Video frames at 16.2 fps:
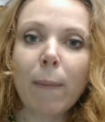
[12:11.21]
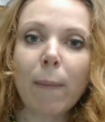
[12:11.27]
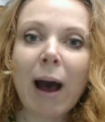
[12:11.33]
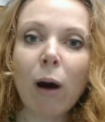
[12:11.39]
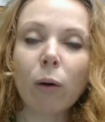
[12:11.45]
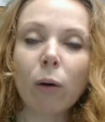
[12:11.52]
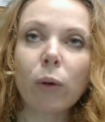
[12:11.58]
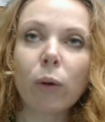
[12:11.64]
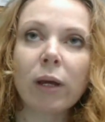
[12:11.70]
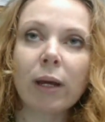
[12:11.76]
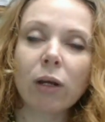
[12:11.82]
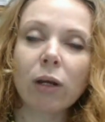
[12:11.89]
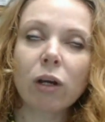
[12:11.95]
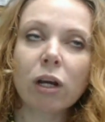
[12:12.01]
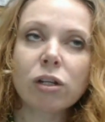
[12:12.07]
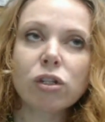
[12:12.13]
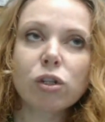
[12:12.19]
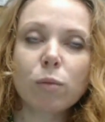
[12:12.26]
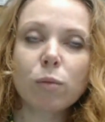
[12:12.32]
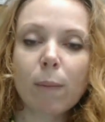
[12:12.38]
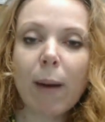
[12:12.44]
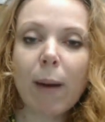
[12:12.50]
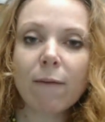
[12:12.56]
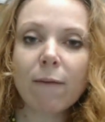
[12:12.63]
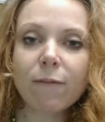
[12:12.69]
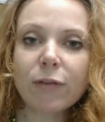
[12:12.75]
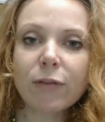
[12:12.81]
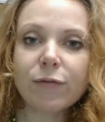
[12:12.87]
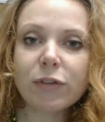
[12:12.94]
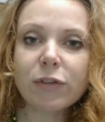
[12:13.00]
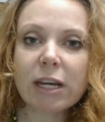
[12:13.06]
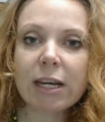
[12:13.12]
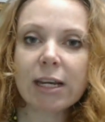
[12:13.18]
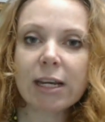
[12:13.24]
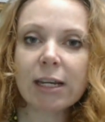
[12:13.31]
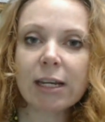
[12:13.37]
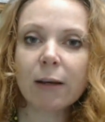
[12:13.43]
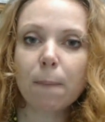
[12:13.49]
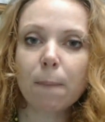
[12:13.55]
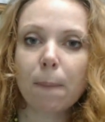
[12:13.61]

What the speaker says: we consumed about 15